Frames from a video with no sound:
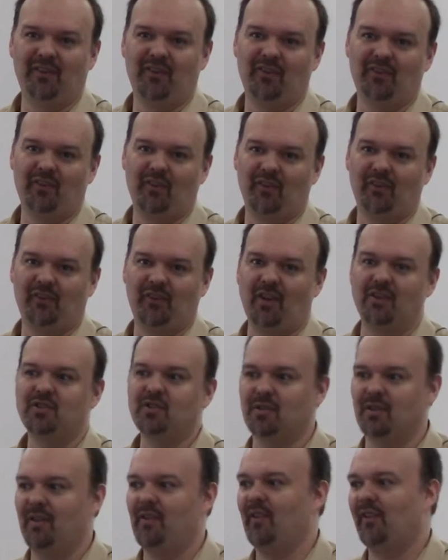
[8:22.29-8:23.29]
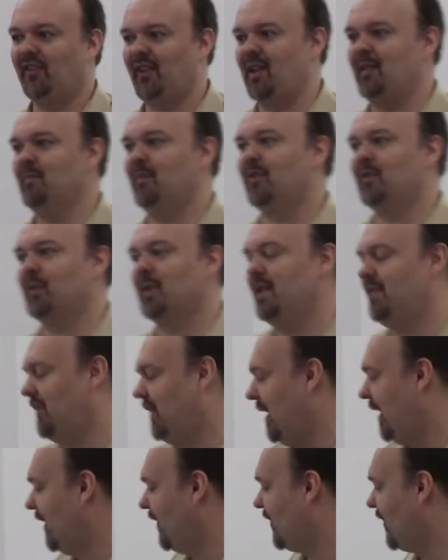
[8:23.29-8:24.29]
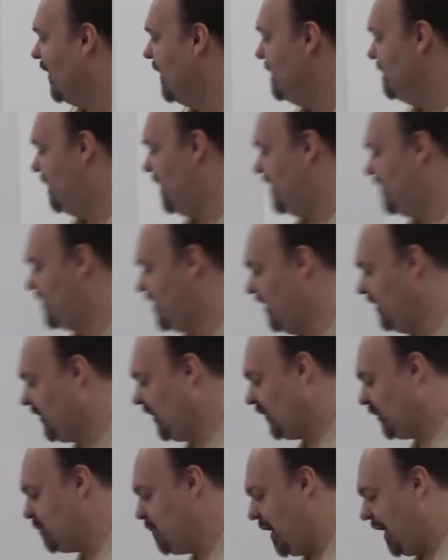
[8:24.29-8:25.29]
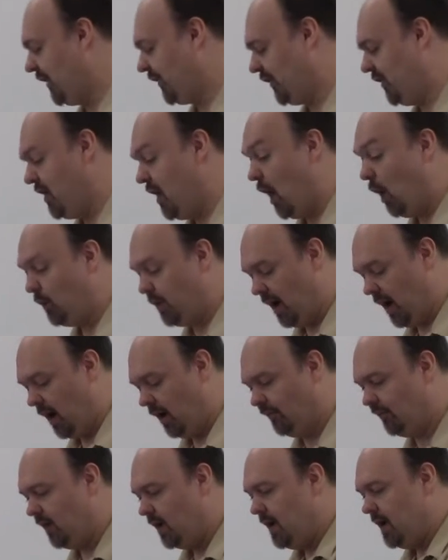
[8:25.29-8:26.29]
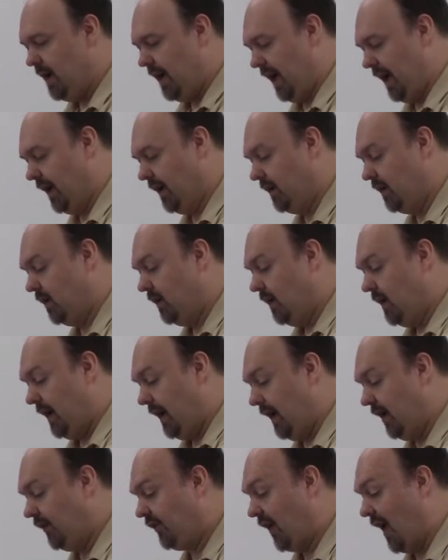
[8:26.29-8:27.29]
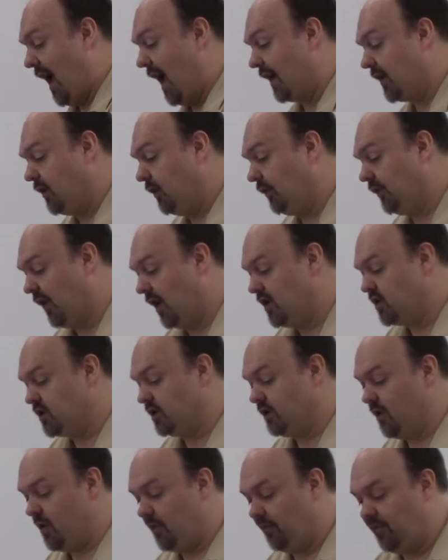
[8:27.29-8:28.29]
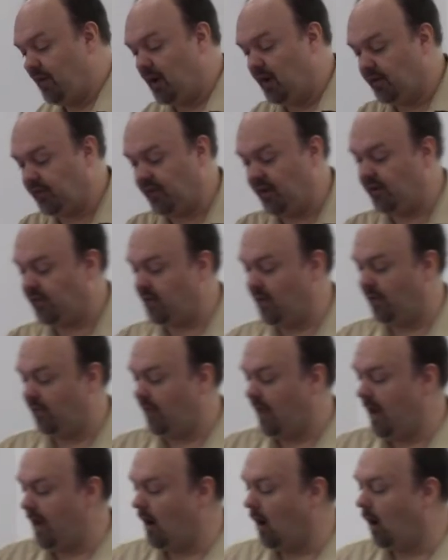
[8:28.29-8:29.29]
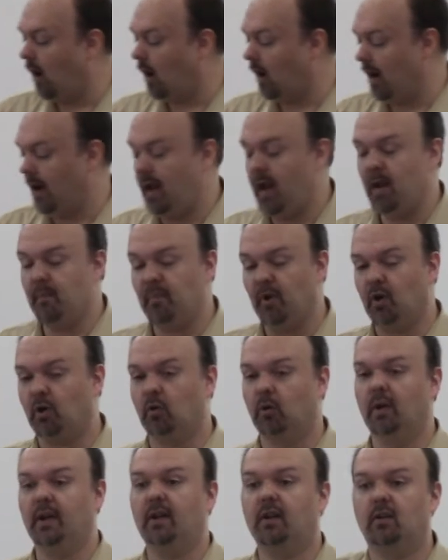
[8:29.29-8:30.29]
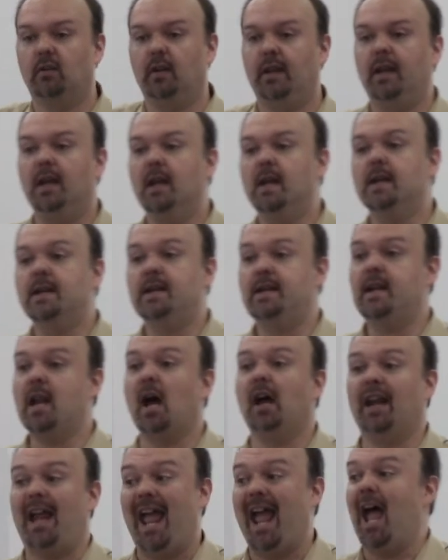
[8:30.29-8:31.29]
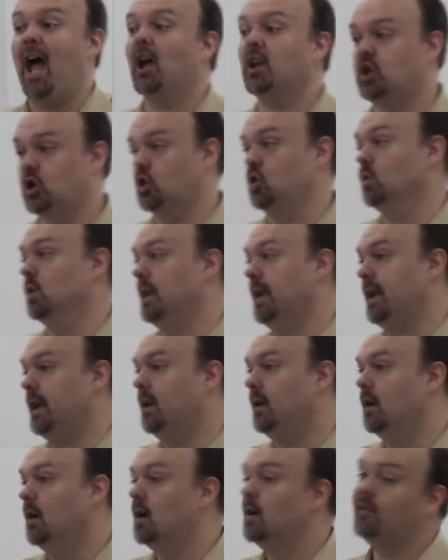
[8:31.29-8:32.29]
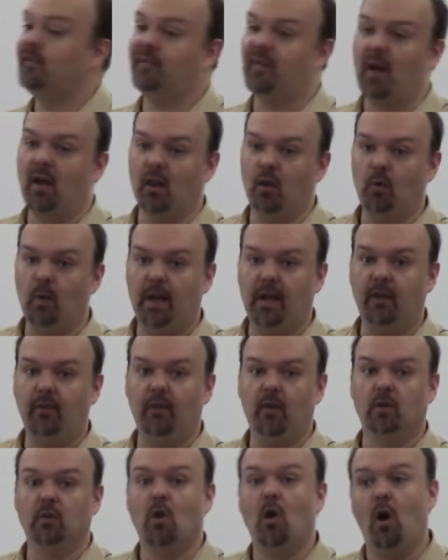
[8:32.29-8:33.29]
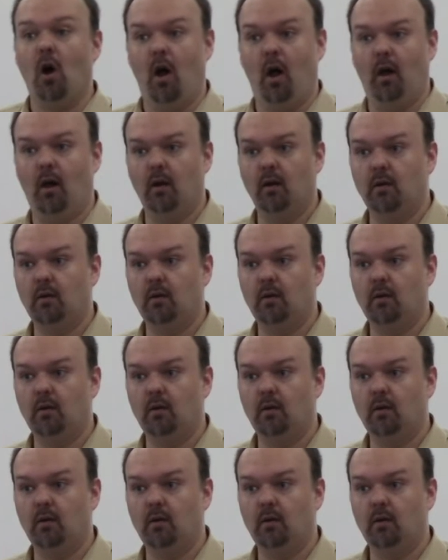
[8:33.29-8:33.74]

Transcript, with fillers: These are essentially the same three things that Jesus makes note of in his accusation to the Pharisees that they are hypocritically not actually following the law.